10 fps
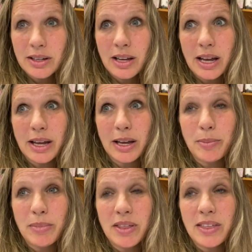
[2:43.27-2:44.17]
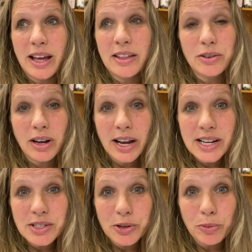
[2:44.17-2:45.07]
That their
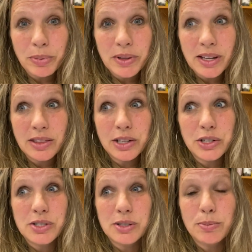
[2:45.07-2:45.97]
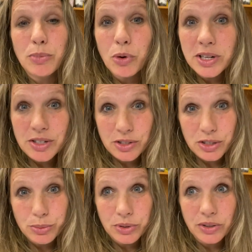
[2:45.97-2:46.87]
eyes are open, that there's more to
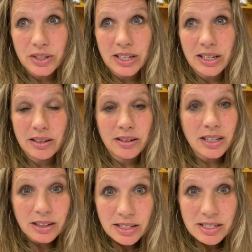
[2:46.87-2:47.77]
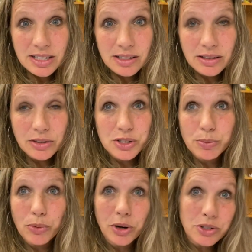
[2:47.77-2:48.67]
this world than Linden. There's
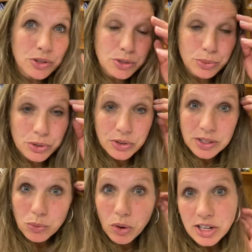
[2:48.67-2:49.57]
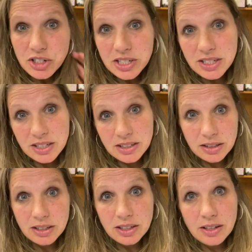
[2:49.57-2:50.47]
more to this world than
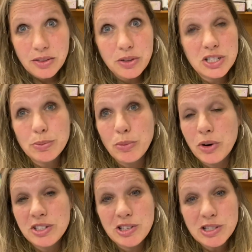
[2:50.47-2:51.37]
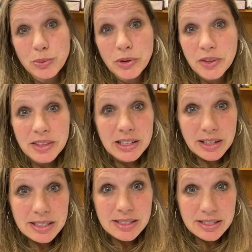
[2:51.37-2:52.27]
Washington. There's more to this world than the
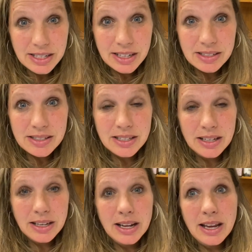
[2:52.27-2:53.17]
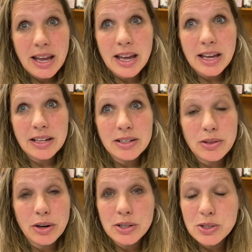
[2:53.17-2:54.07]
United States. And
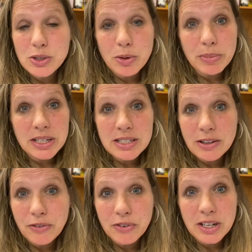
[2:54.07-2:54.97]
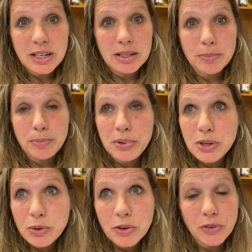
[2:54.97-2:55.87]
there are so many different
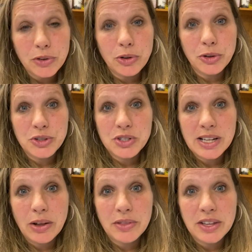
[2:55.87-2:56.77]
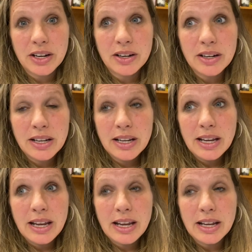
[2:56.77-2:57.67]
beautiful cultures out there.
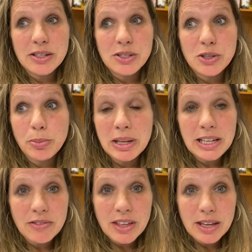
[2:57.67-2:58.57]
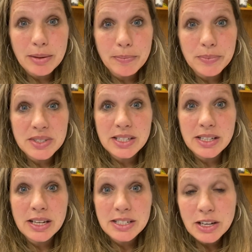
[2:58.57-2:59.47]
And so many of them
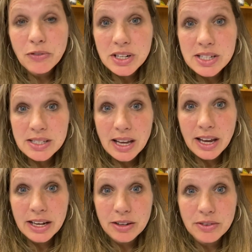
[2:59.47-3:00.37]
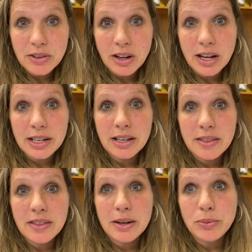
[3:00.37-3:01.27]
see a different side of God than